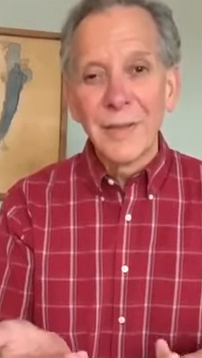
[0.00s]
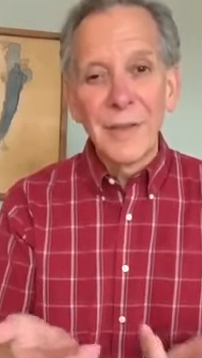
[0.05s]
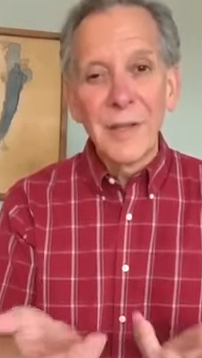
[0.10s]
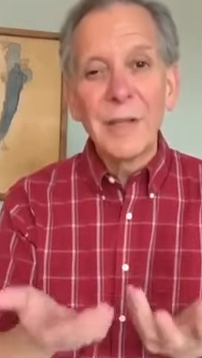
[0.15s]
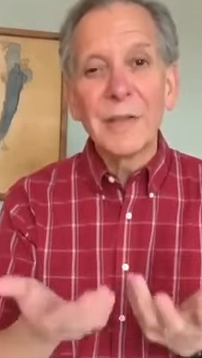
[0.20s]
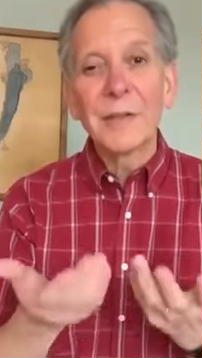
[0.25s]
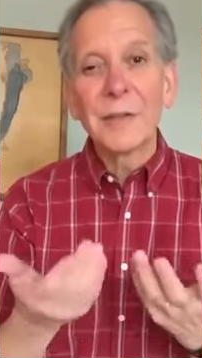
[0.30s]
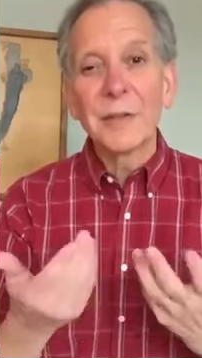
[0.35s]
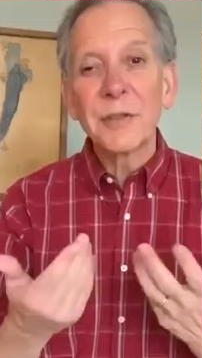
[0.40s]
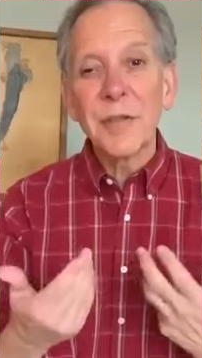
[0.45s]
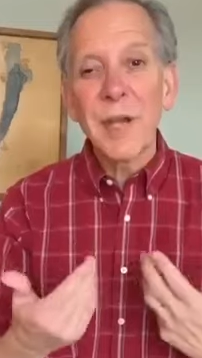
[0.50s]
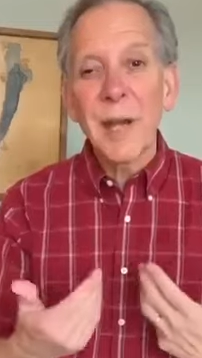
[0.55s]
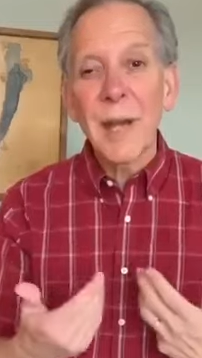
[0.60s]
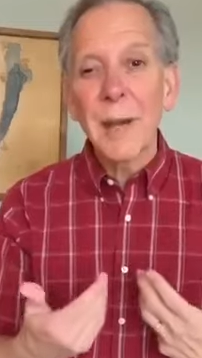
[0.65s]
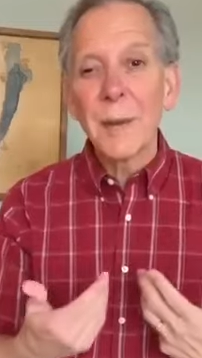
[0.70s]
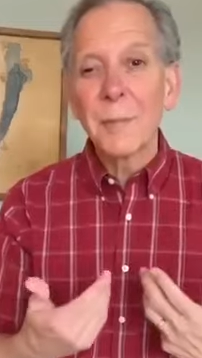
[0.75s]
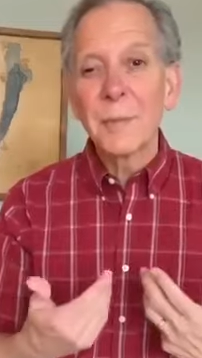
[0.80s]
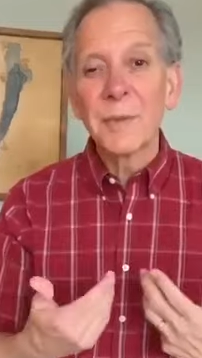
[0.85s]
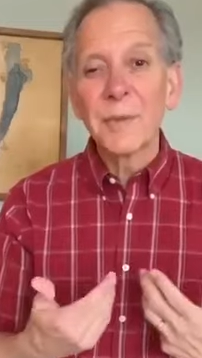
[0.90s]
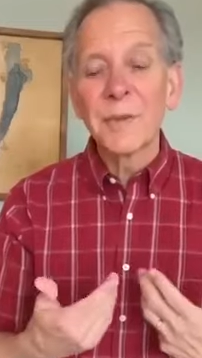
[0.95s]
These are
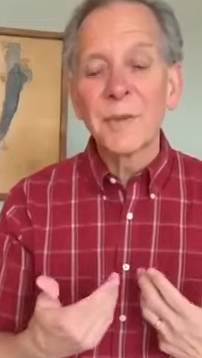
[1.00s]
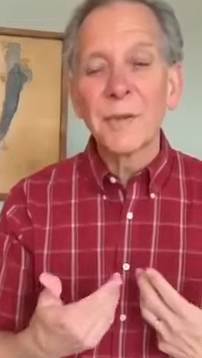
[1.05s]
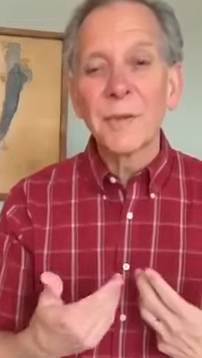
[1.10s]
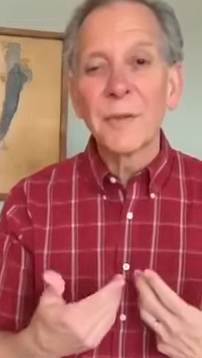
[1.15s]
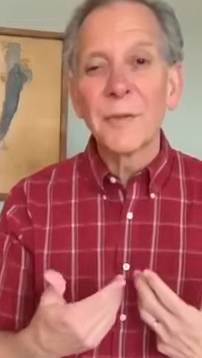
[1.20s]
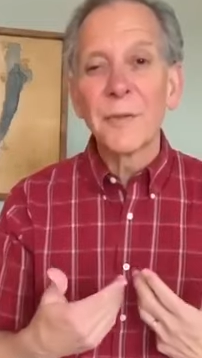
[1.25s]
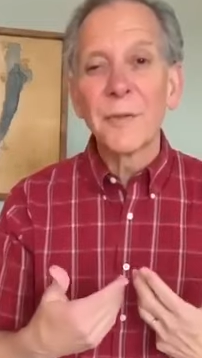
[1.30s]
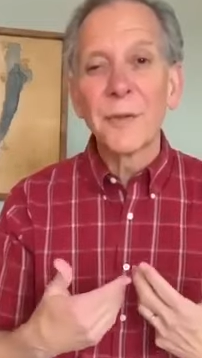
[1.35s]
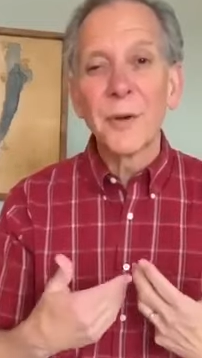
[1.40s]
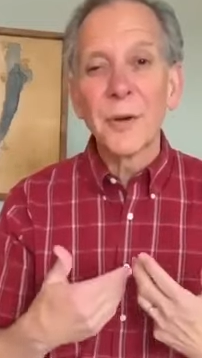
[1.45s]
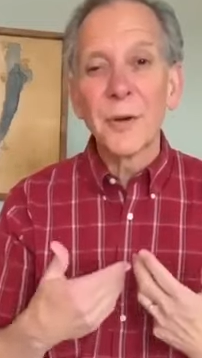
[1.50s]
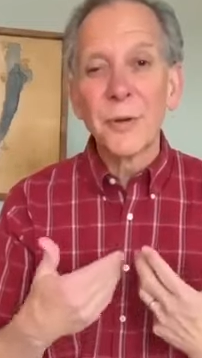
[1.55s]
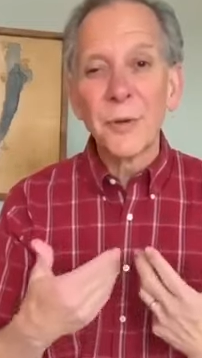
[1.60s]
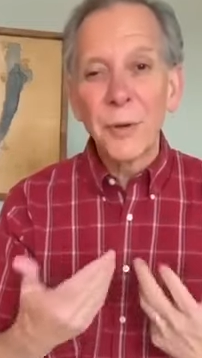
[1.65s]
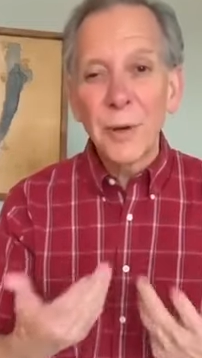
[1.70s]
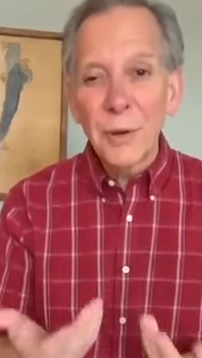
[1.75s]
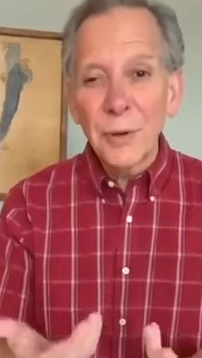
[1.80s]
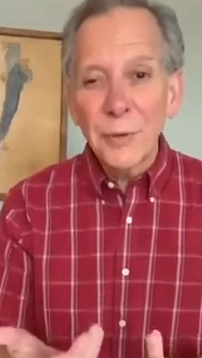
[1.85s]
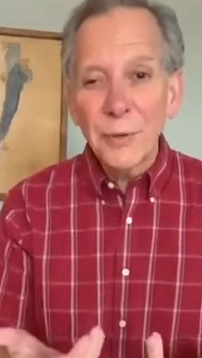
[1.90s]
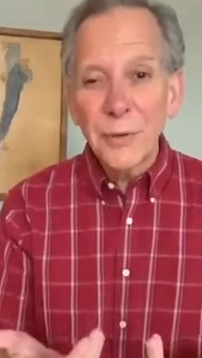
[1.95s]
times for
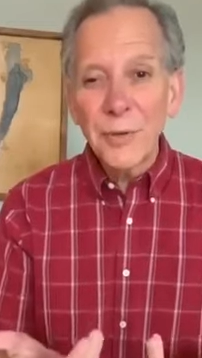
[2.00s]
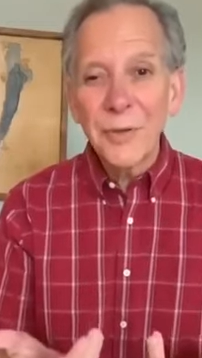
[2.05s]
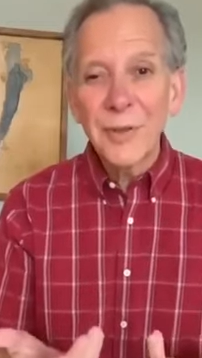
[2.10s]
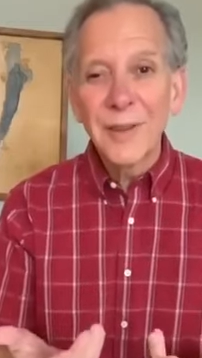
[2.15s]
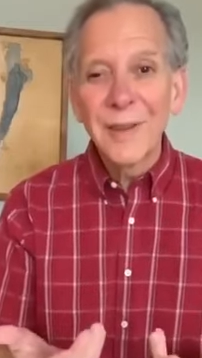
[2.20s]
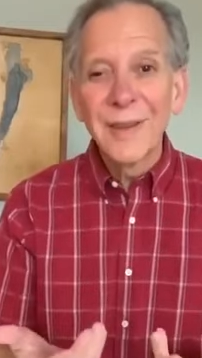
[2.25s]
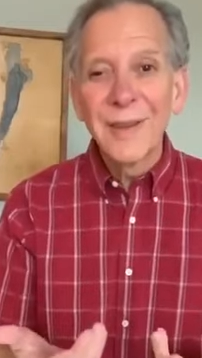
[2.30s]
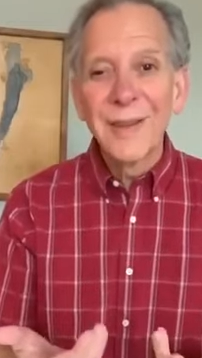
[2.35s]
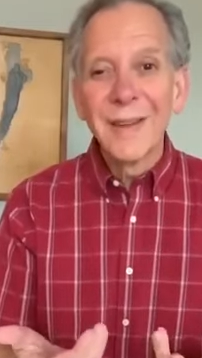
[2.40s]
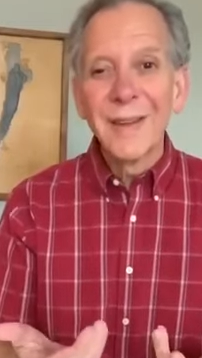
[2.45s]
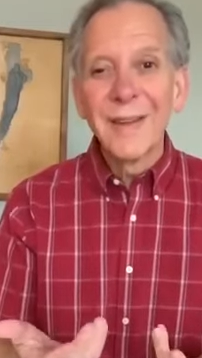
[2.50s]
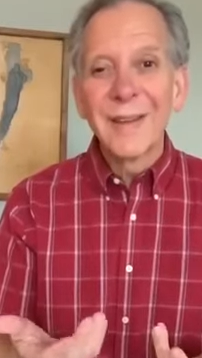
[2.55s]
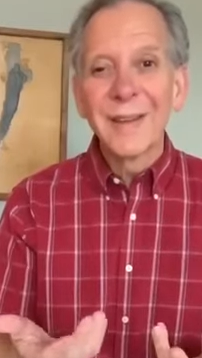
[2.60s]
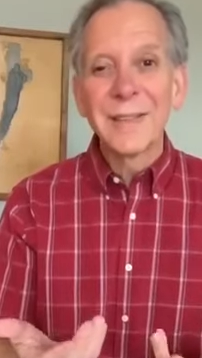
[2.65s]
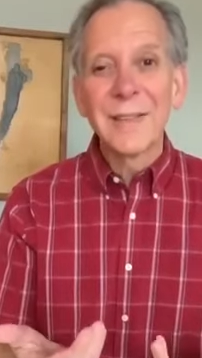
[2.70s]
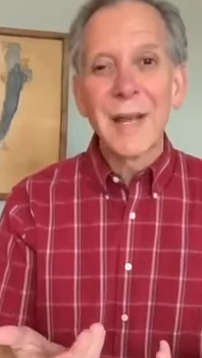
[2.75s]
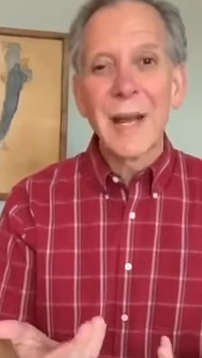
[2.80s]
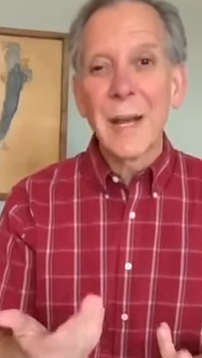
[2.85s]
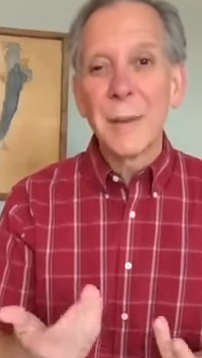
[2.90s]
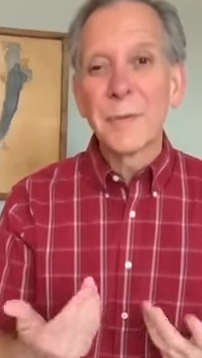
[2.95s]
growth,
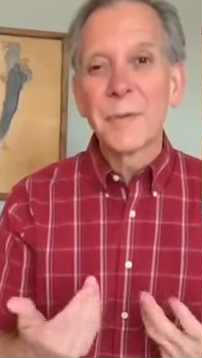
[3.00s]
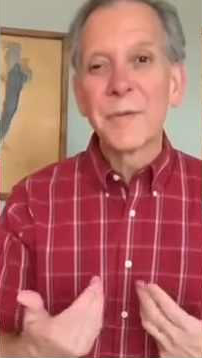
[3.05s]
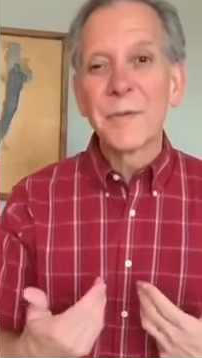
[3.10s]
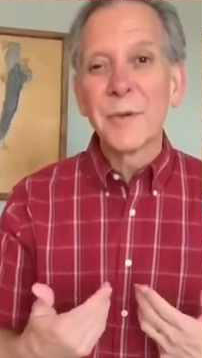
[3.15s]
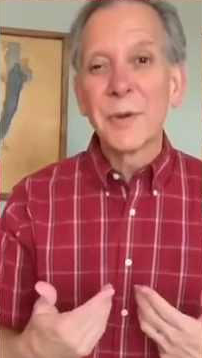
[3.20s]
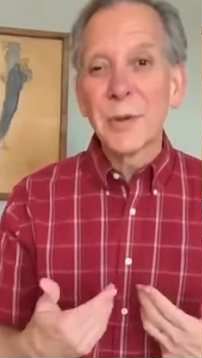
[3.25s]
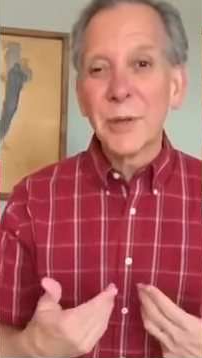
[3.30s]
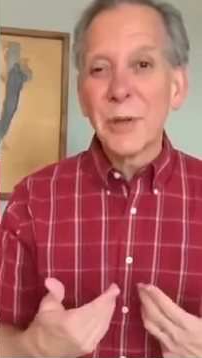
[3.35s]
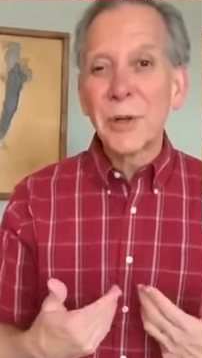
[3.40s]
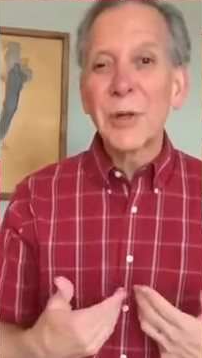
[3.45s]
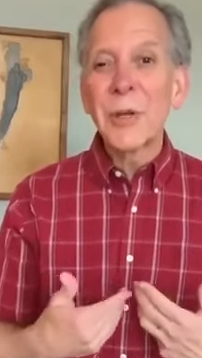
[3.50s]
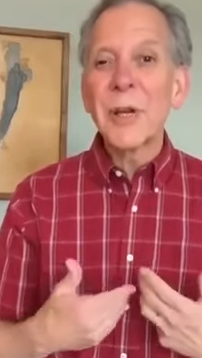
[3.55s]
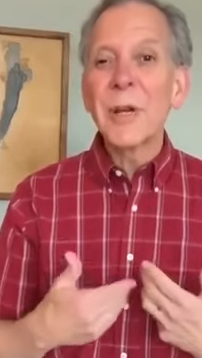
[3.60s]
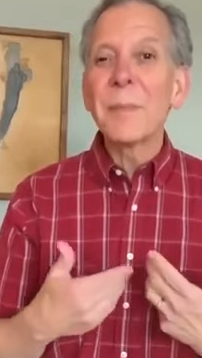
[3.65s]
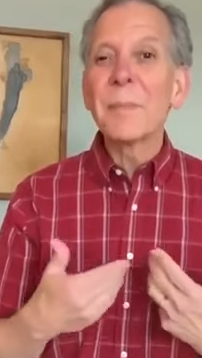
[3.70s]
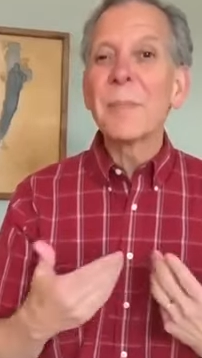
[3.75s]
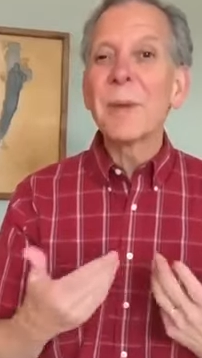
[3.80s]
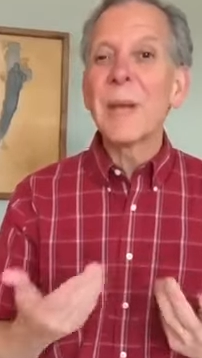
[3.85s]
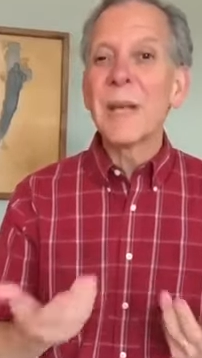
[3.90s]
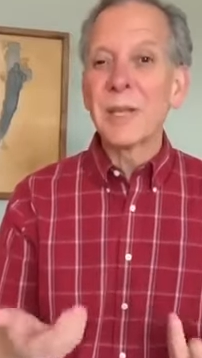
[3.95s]
times for
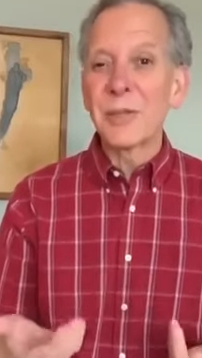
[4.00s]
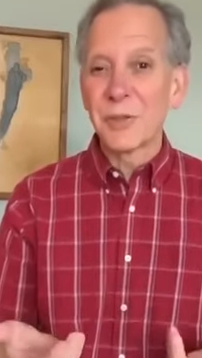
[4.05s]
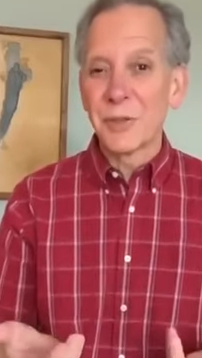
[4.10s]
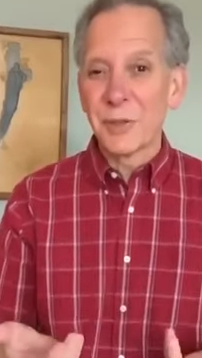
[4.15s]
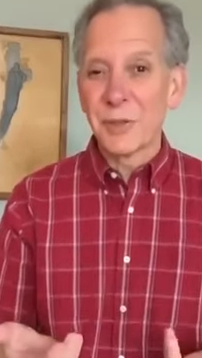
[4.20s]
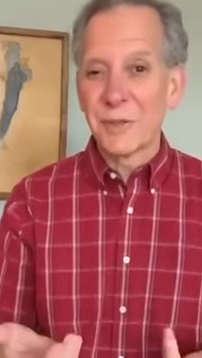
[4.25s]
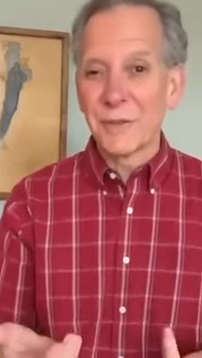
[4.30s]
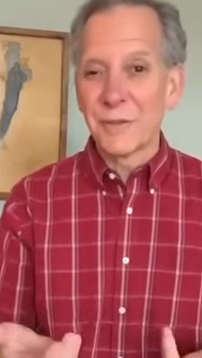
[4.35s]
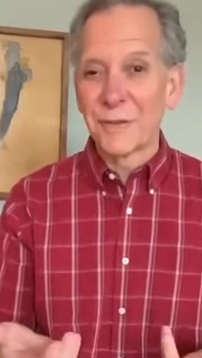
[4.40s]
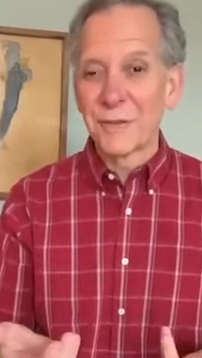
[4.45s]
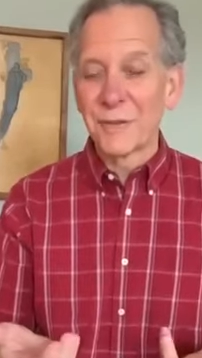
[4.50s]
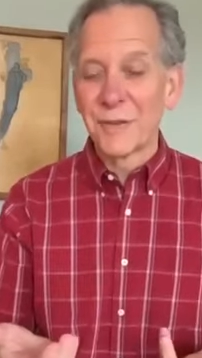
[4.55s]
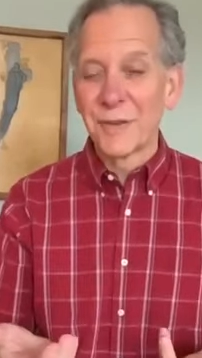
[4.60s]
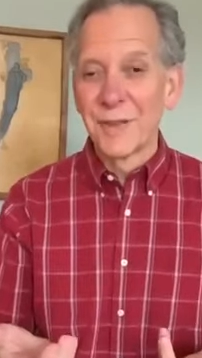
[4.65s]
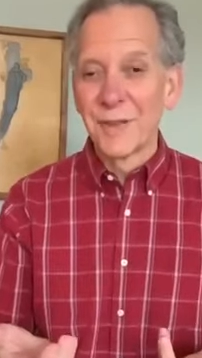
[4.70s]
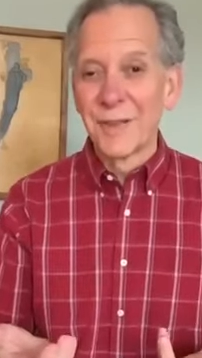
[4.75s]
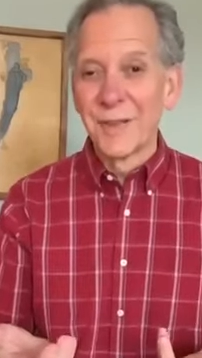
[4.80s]
learning patience.